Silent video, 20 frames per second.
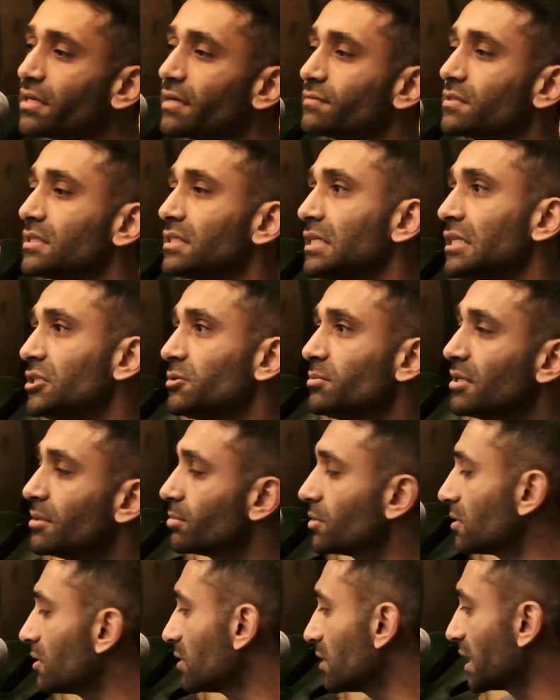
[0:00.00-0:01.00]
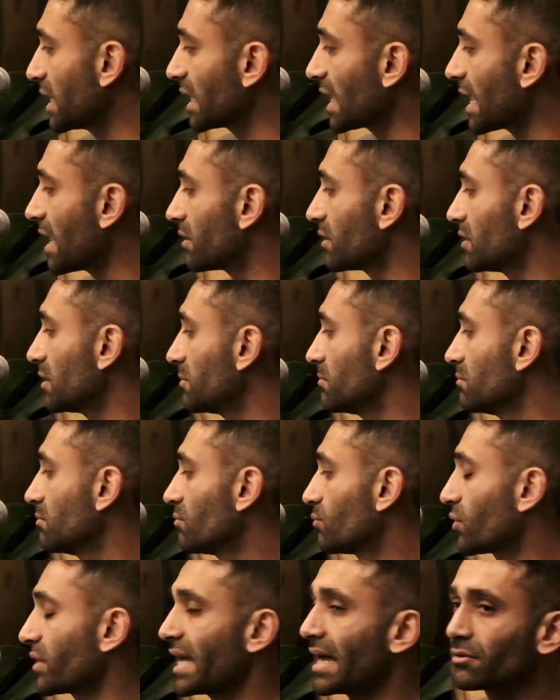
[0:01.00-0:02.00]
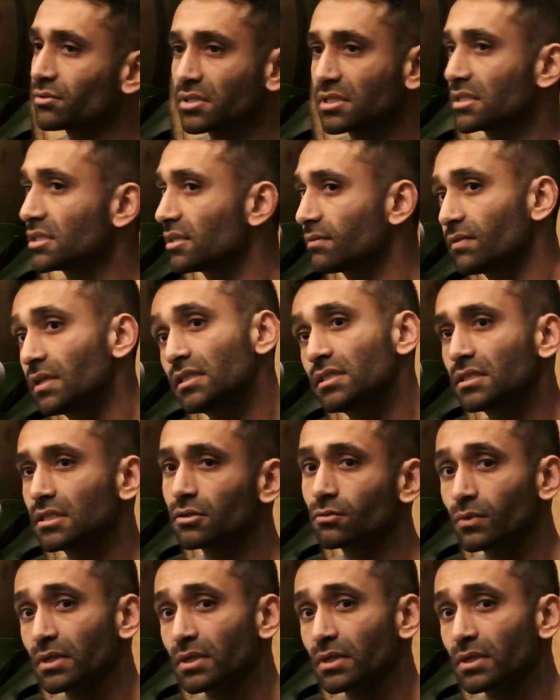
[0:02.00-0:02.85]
have to teach people like how to pronounce it if they see it